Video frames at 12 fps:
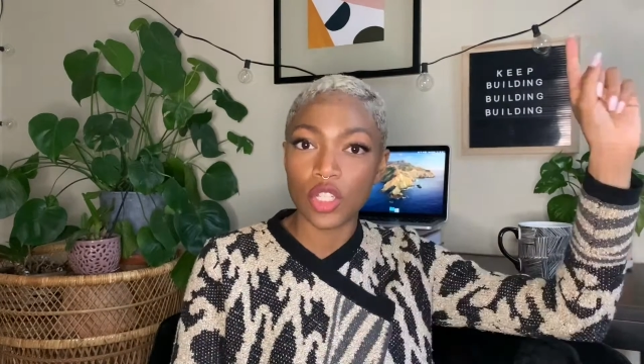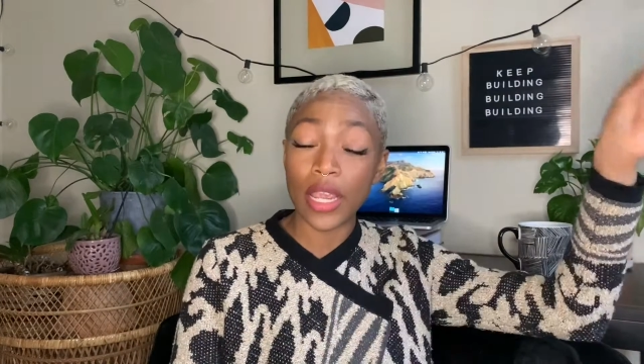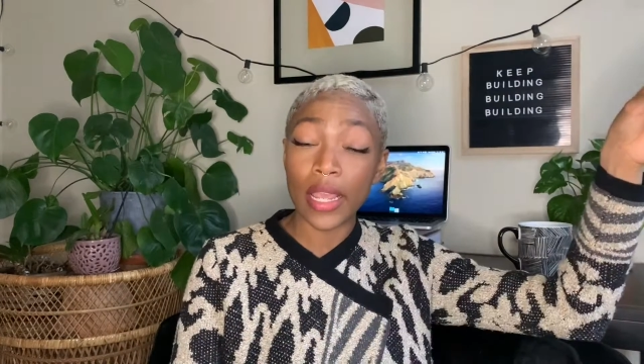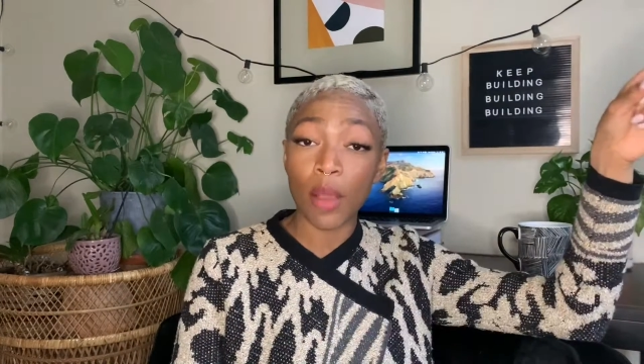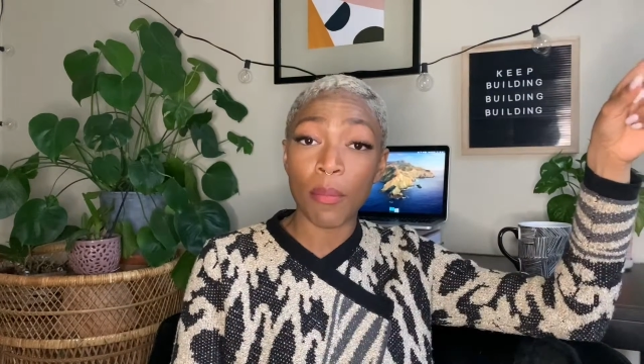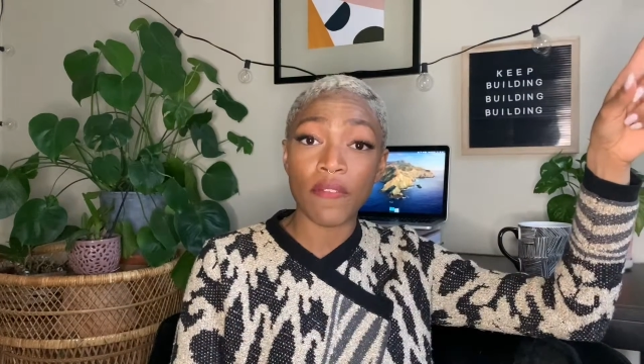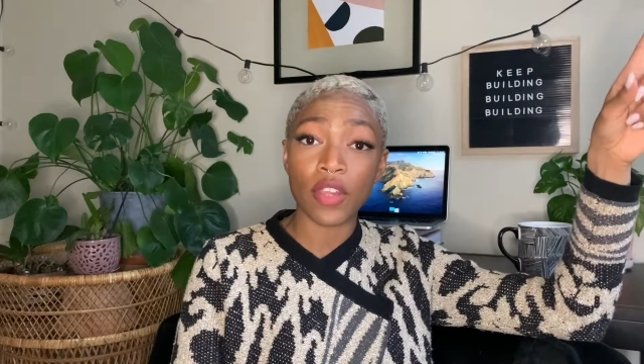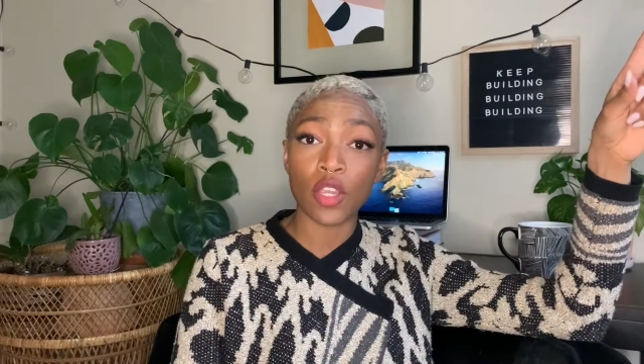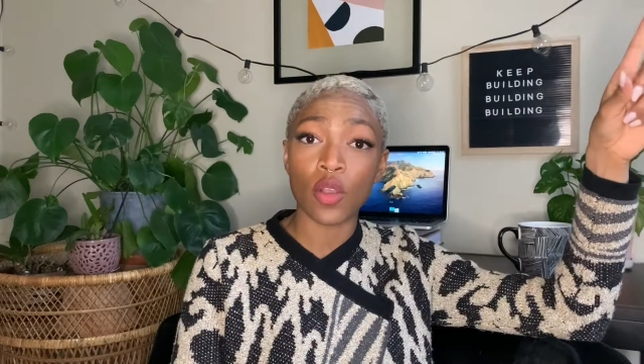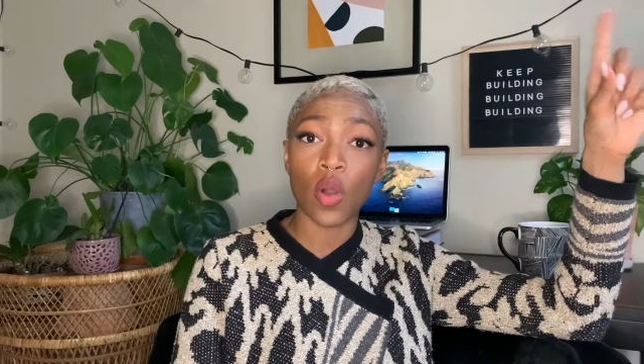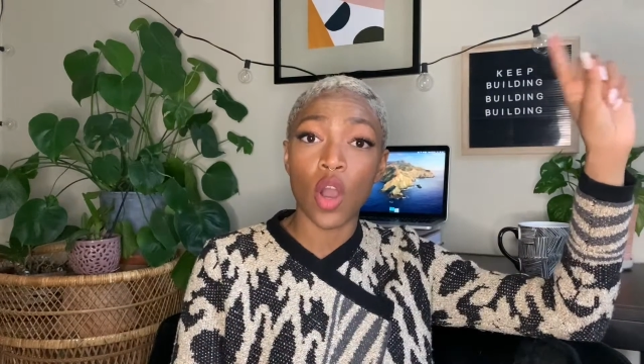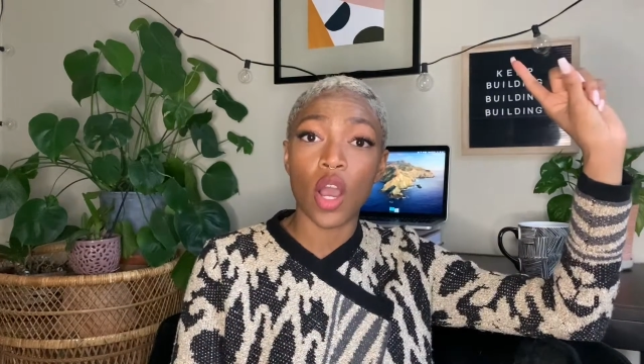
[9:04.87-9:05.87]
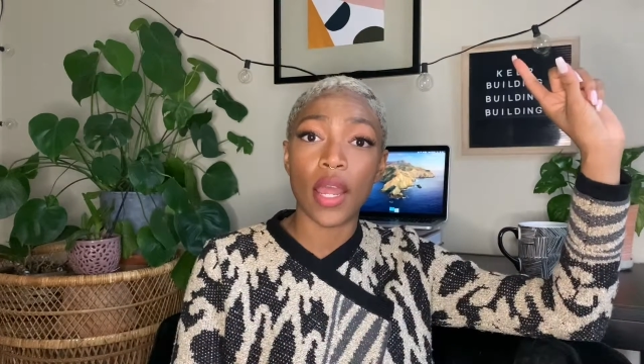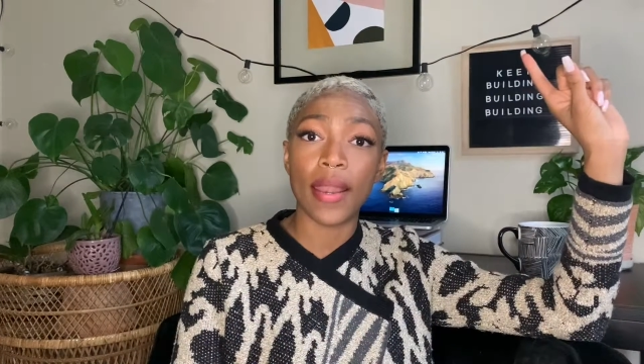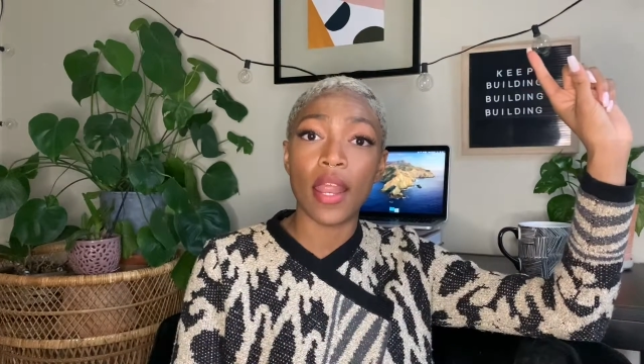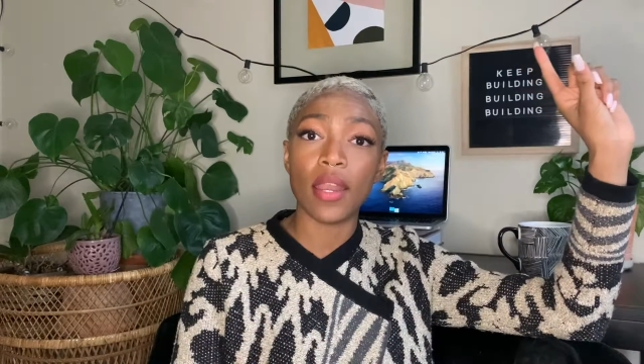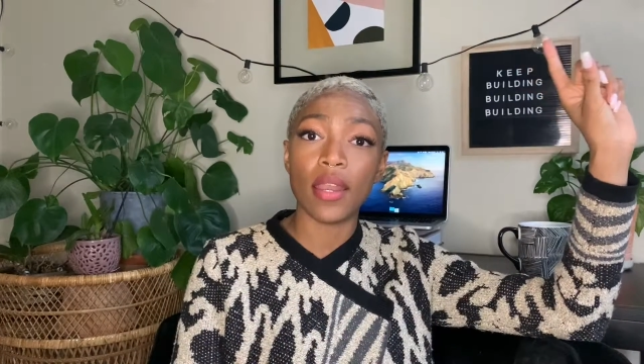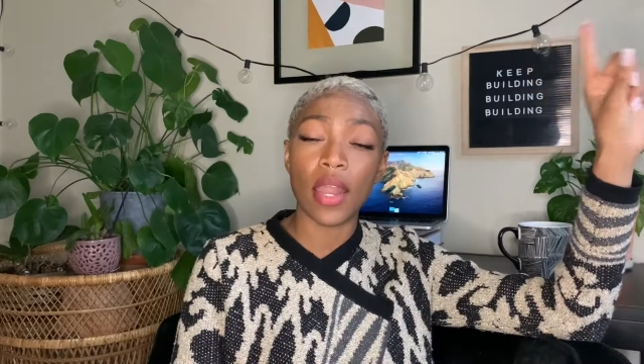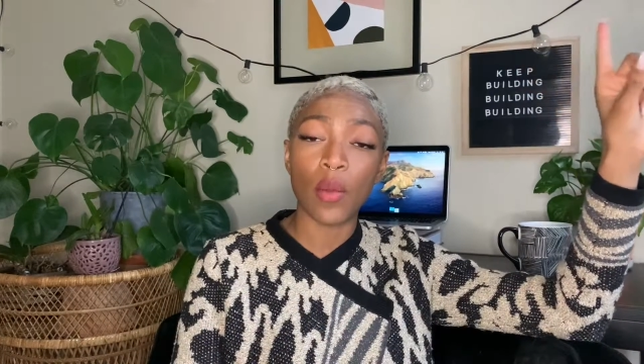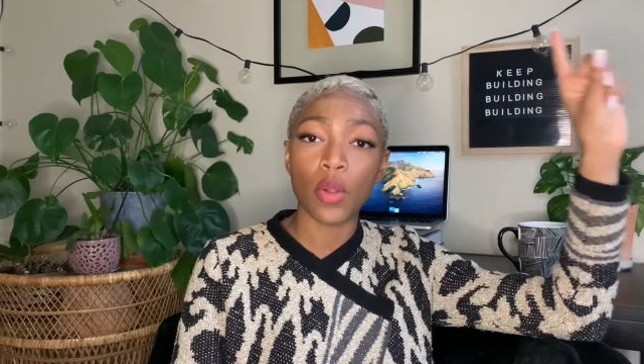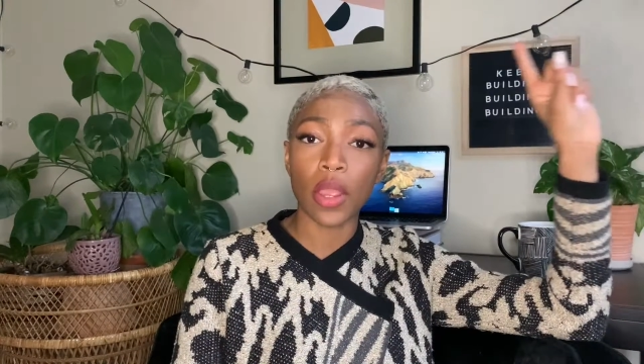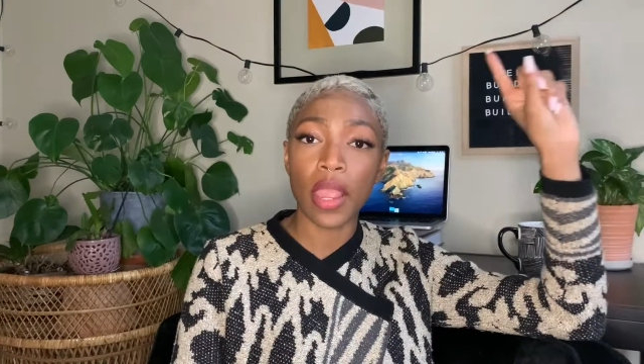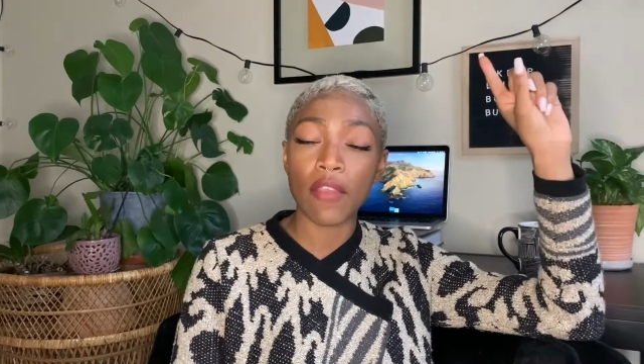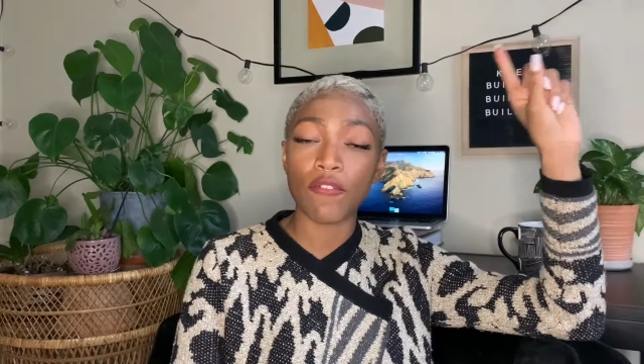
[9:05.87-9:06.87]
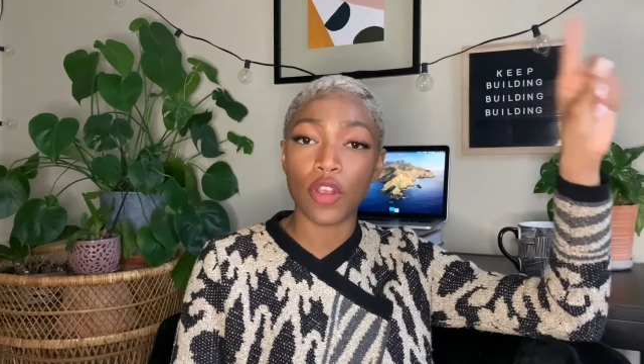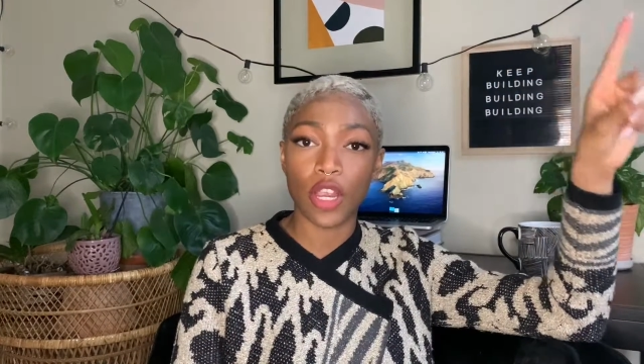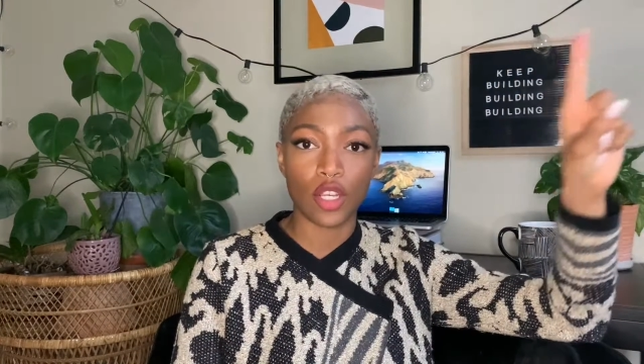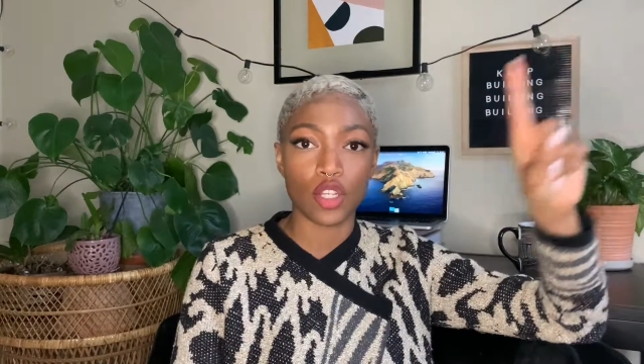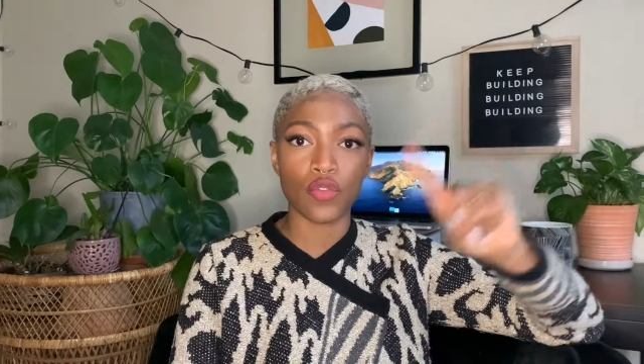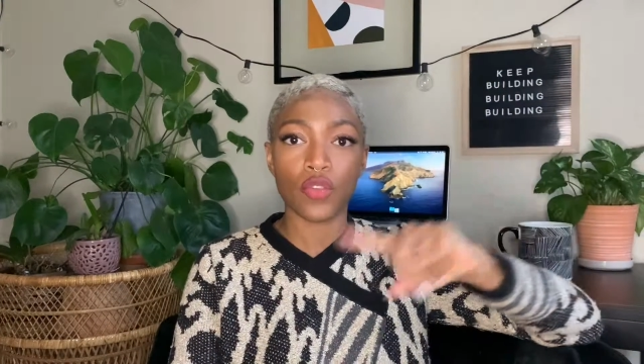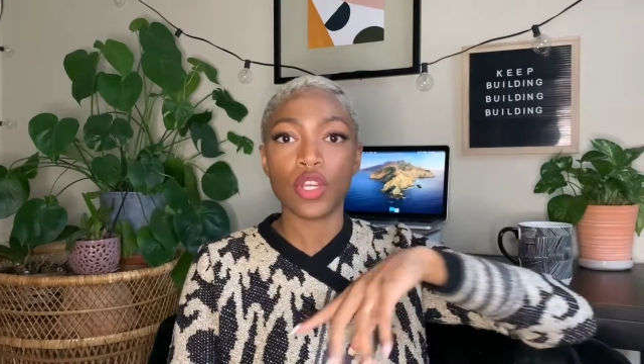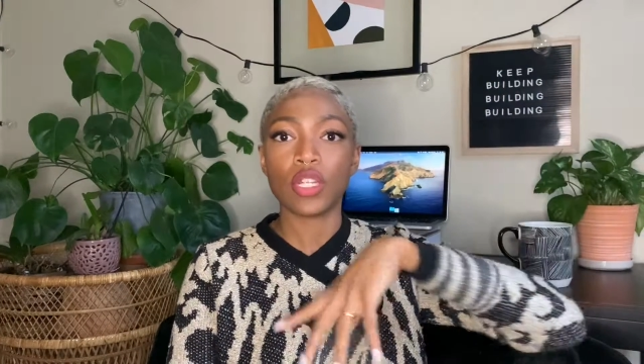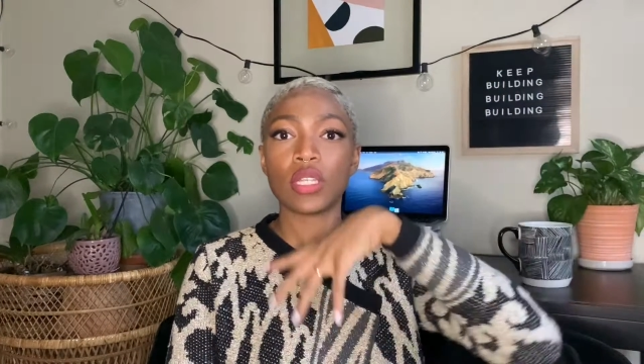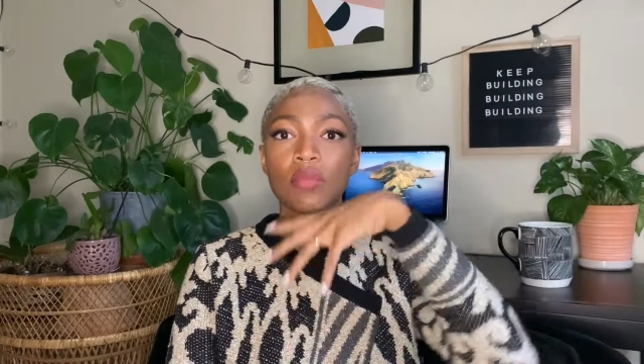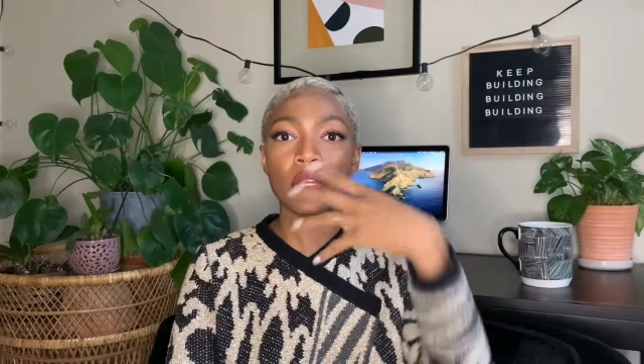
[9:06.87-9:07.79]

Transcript: Check out my video on networking for introverts,